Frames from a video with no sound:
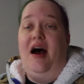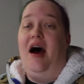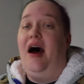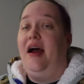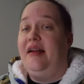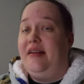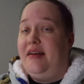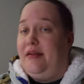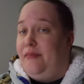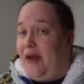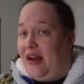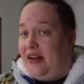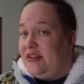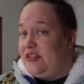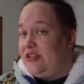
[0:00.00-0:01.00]
I did
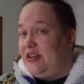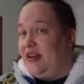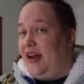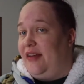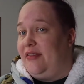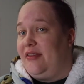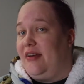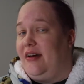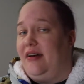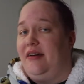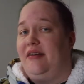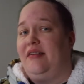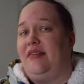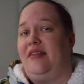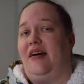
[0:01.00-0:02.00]
manage to get
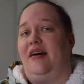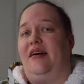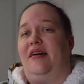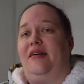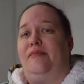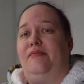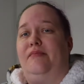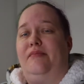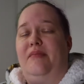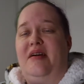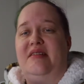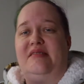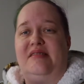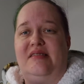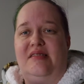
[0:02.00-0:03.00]
the
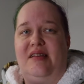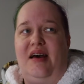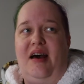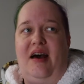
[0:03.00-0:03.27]
miss,